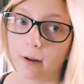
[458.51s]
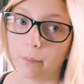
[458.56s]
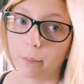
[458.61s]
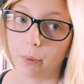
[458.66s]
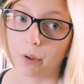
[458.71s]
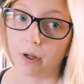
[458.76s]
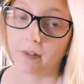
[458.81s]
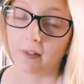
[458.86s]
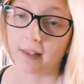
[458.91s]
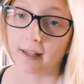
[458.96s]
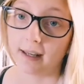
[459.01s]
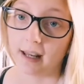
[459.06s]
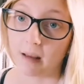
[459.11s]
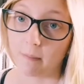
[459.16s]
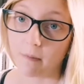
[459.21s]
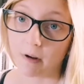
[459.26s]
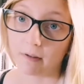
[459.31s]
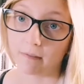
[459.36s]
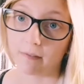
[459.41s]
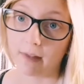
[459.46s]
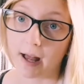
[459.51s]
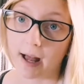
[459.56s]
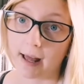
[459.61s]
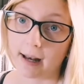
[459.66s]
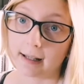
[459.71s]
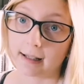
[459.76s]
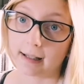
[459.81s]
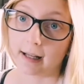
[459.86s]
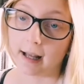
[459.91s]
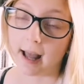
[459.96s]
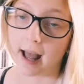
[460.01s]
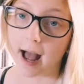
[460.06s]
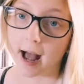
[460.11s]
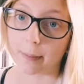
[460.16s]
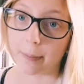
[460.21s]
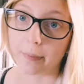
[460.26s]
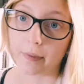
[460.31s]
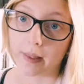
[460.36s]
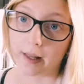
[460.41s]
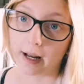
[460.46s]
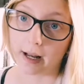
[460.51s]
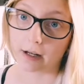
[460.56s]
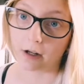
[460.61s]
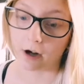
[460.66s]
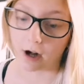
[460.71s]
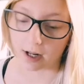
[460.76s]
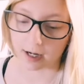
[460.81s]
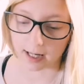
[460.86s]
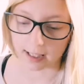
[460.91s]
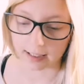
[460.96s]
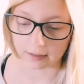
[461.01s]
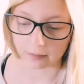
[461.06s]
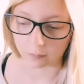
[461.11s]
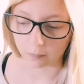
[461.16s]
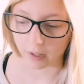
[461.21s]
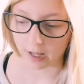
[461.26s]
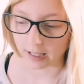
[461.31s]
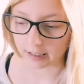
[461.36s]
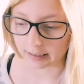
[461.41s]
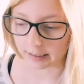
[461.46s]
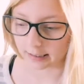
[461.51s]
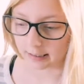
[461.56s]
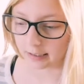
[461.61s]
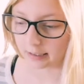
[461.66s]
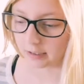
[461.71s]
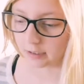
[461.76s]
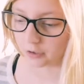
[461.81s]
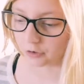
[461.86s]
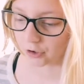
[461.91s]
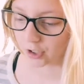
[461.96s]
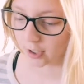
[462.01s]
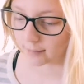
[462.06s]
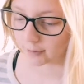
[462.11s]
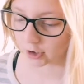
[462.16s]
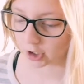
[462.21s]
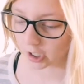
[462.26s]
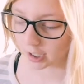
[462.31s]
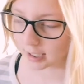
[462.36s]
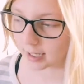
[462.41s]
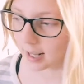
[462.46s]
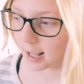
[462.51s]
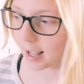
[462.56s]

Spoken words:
put the name of that app that I got as well in the description.